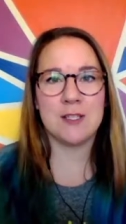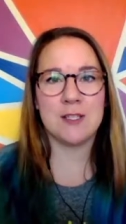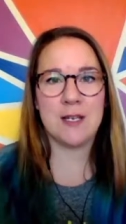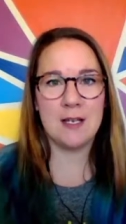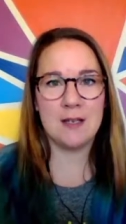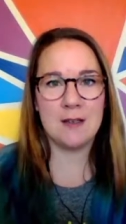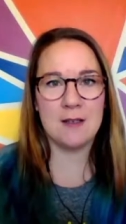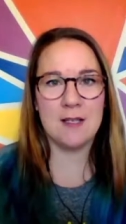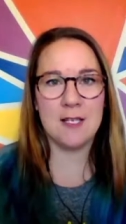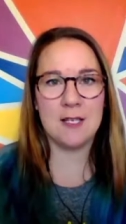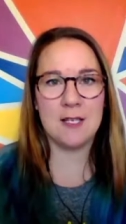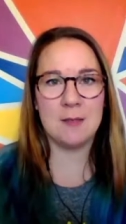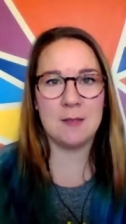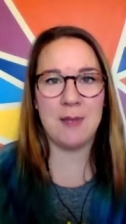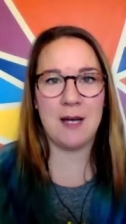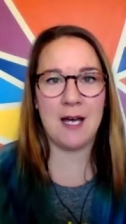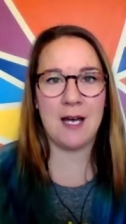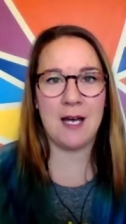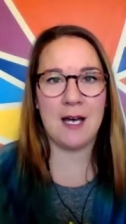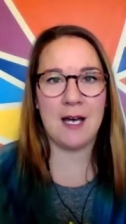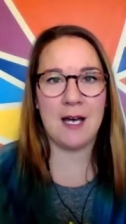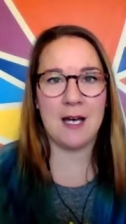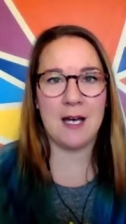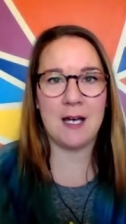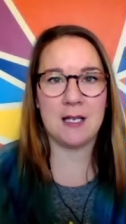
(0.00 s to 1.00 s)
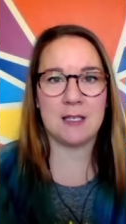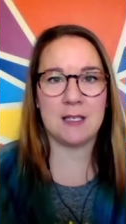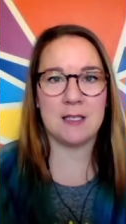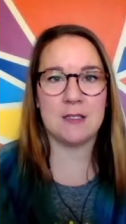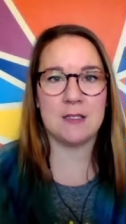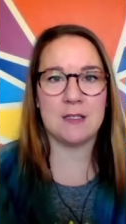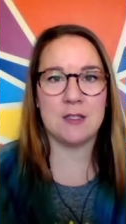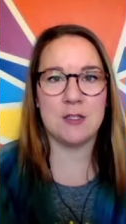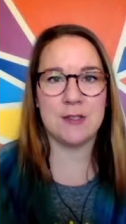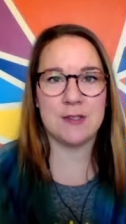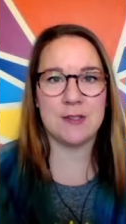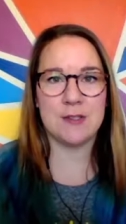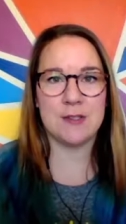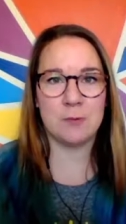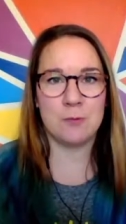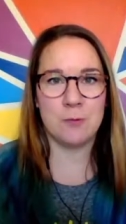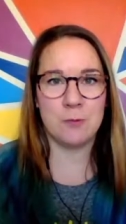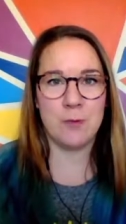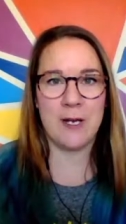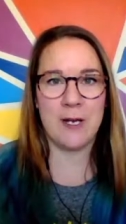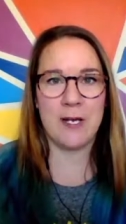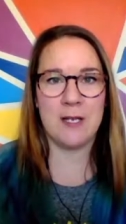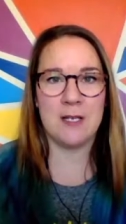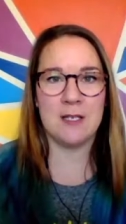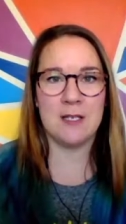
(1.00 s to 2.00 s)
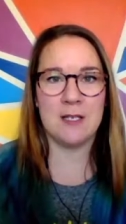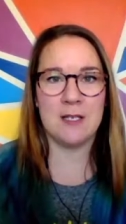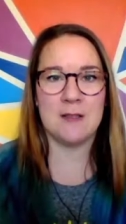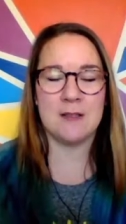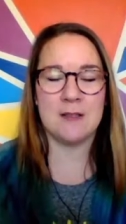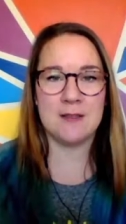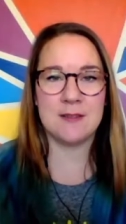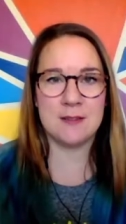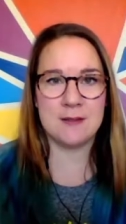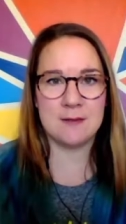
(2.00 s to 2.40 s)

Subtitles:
kind of laid back and just waited